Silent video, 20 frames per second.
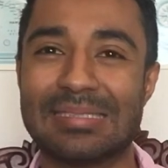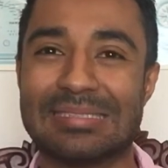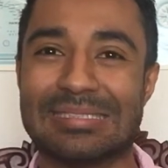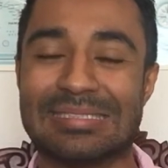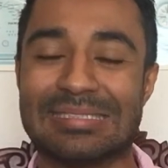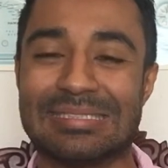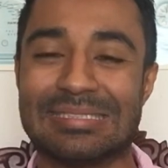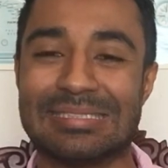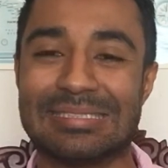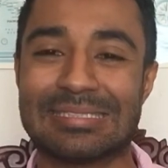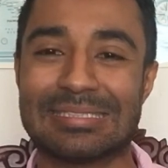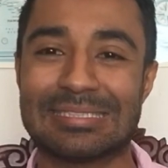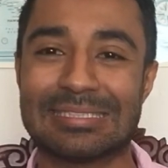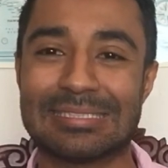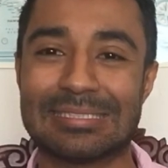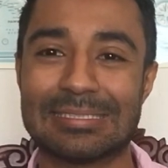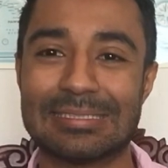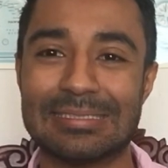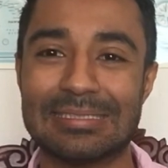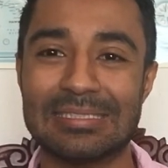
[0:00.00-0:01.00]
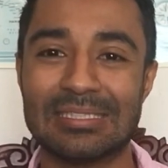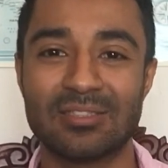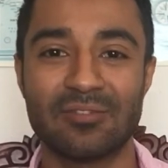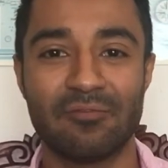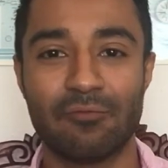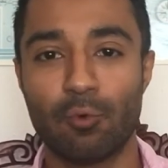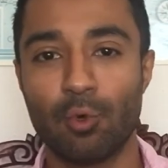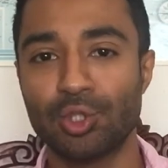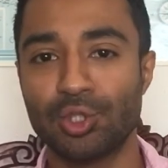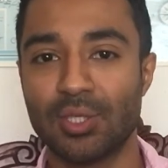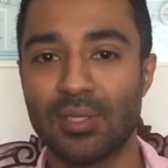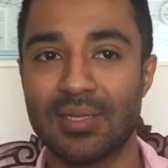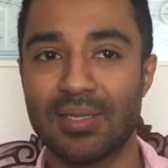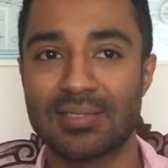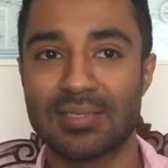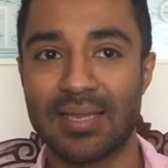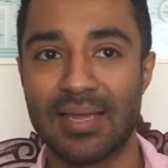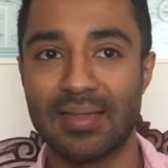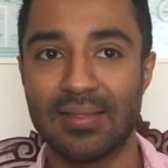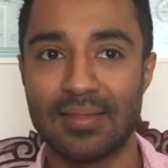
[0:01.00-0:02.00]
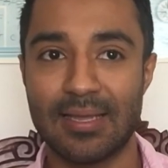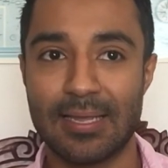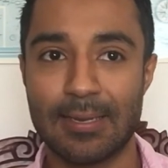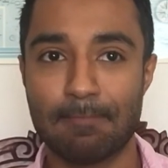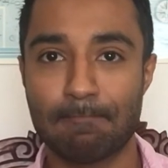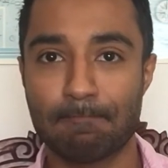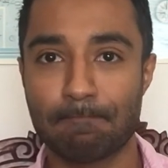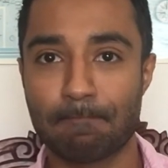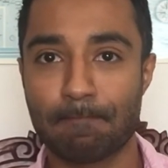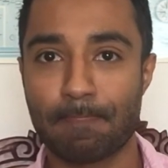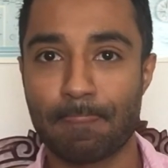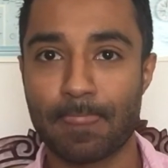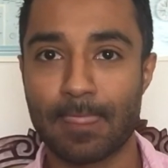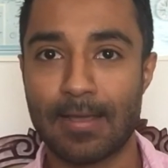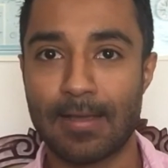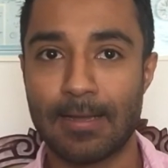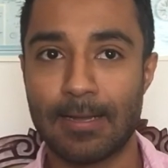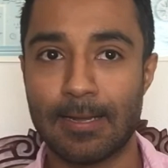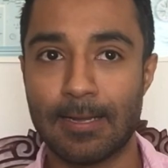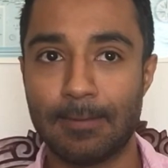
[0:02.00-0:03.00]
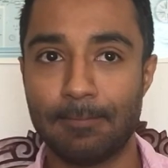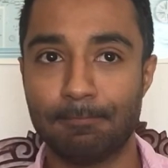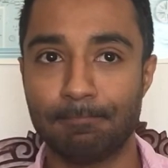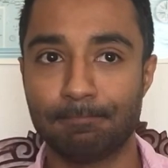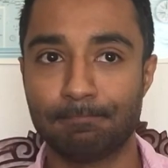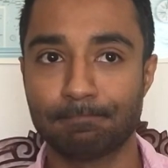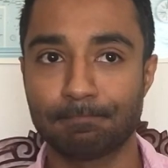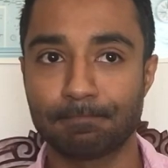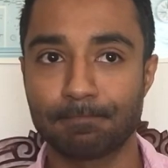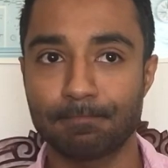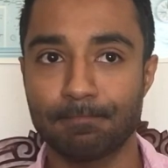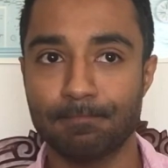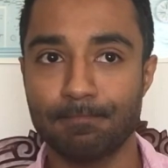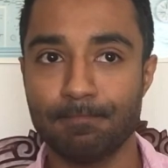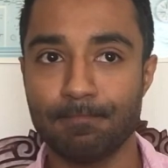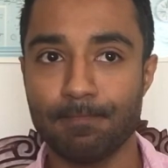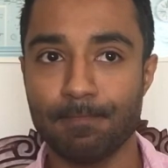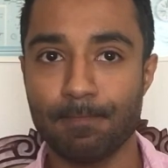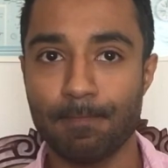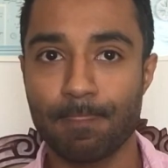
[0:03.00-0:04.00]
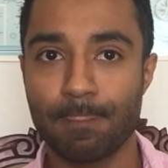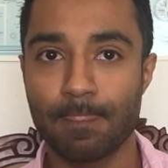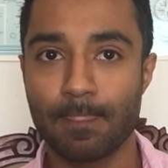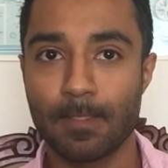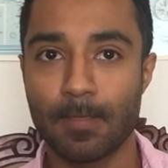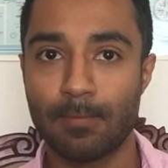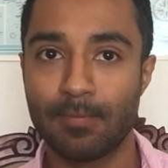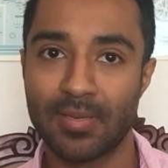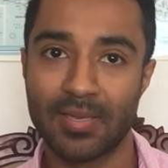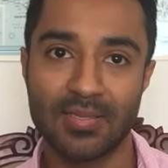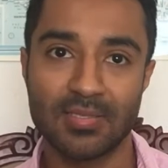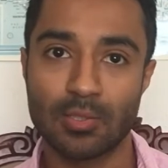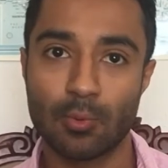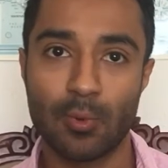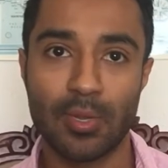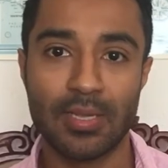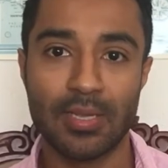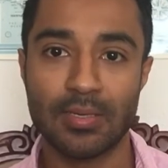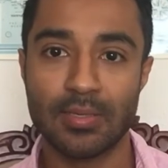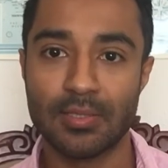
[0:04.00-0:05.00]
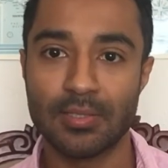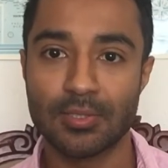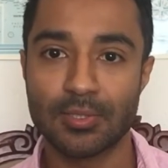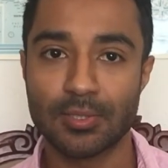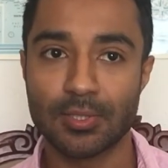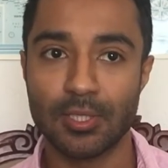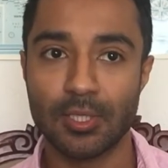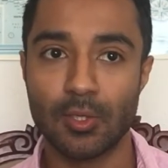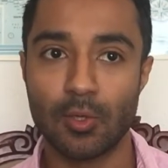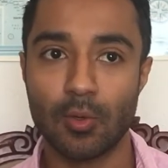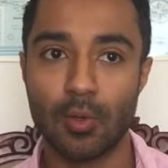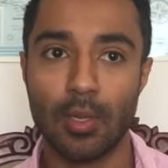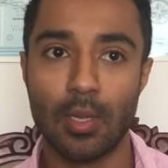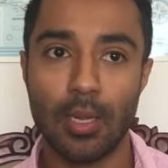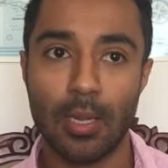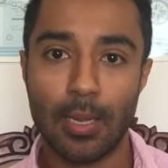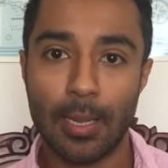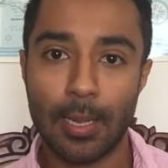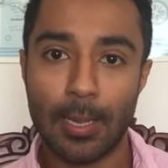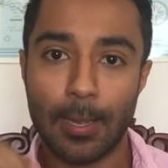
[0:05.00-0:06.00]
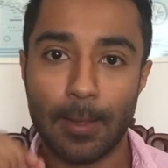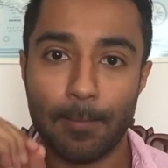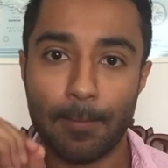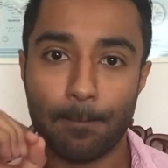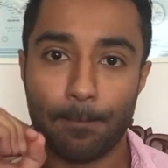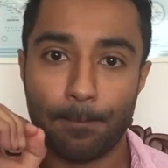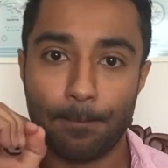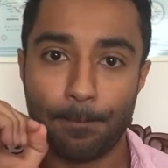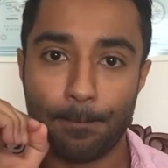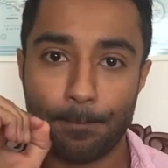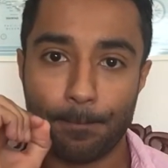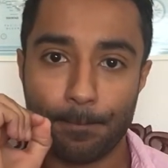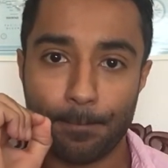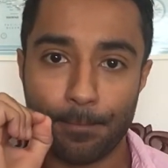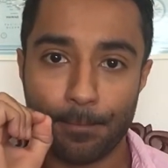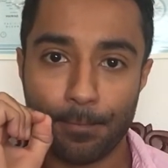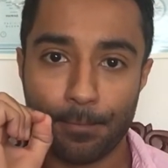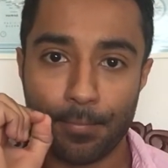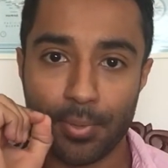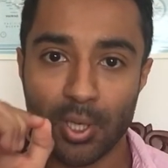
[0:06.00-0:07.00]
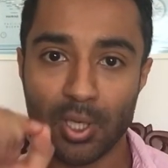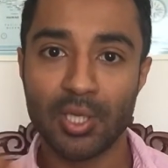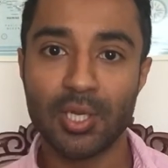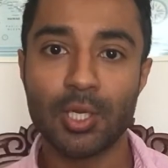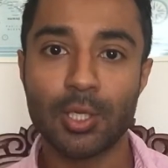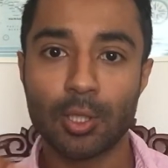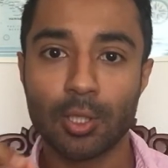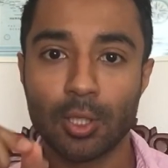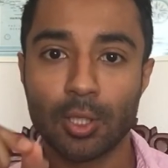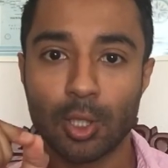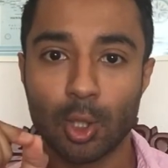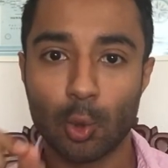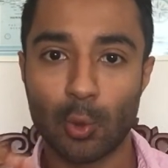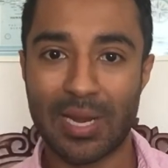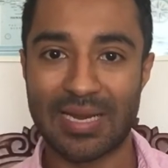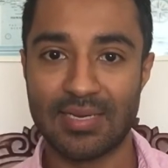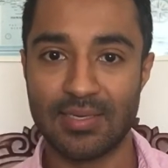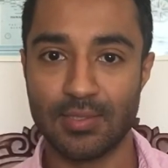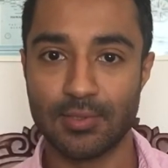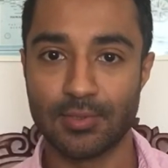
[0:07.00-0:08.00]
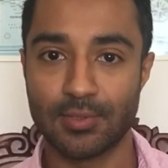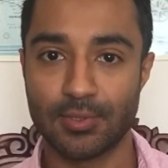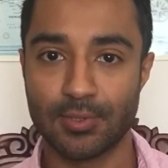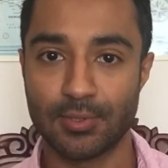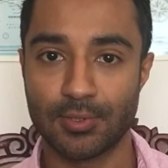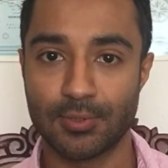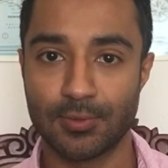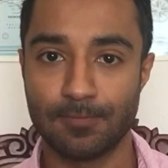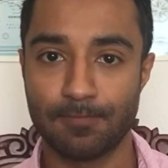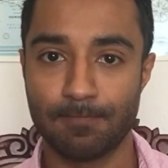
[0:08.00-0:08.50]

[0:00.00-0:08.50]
It's just, it's unfortunate it's like that. But that's the way it is, you know. Political correctness.